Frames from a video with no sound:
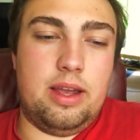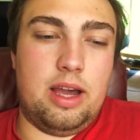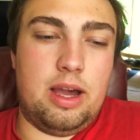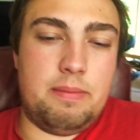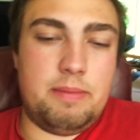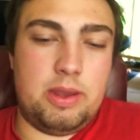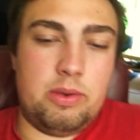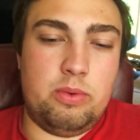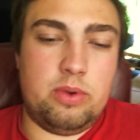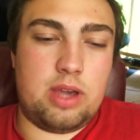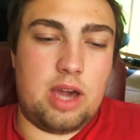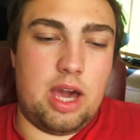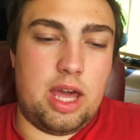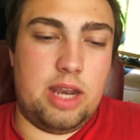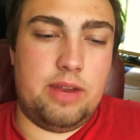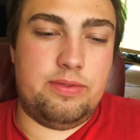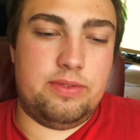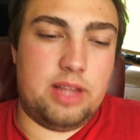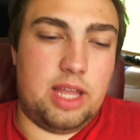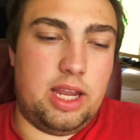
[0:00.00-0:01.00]
It would
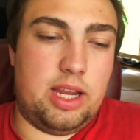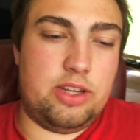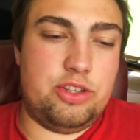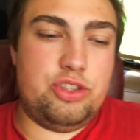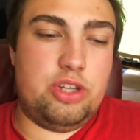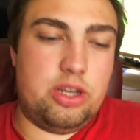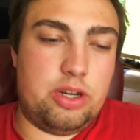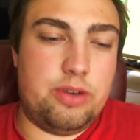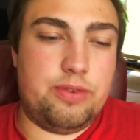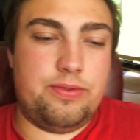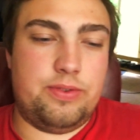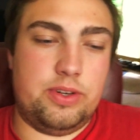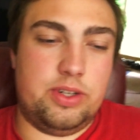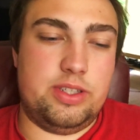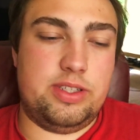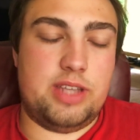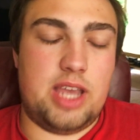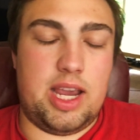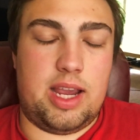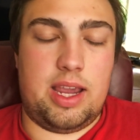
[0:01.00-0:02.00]
kind of like jitter for a
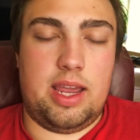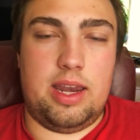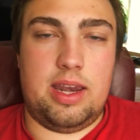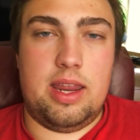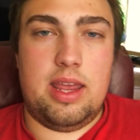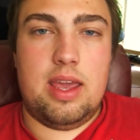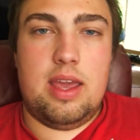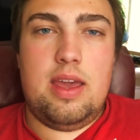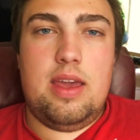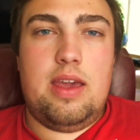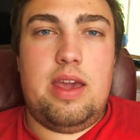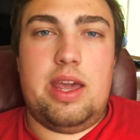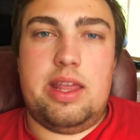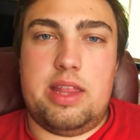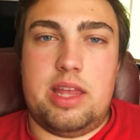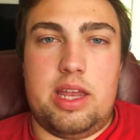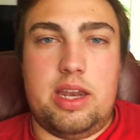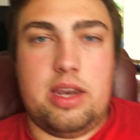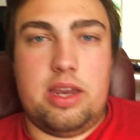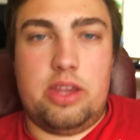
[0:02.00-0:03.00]
second, and
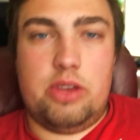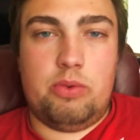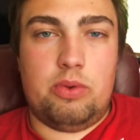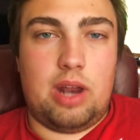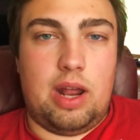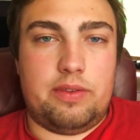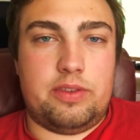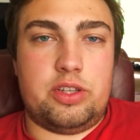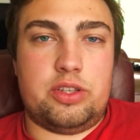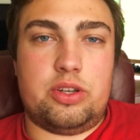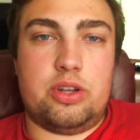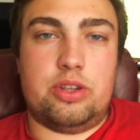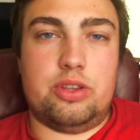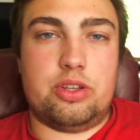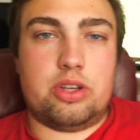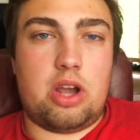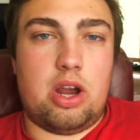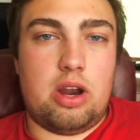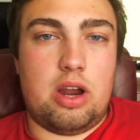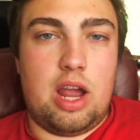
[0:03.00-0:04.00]
then you would have to turn
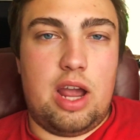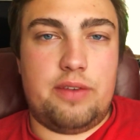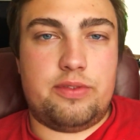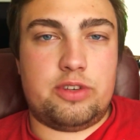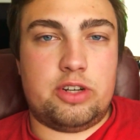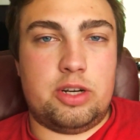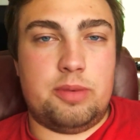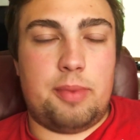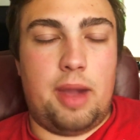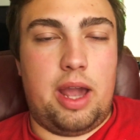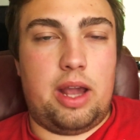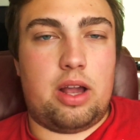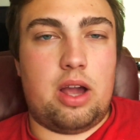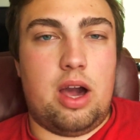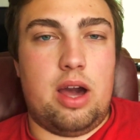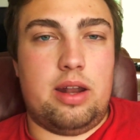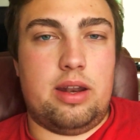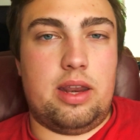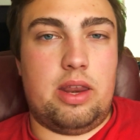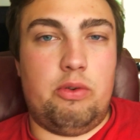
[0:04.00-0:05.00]
the car off, turn it back
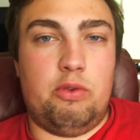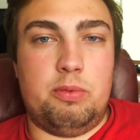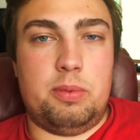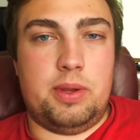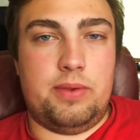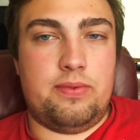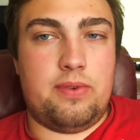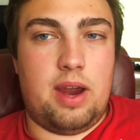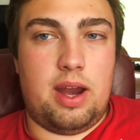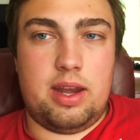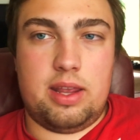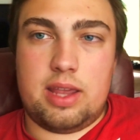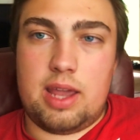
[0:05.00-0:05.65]
on, and it would be fine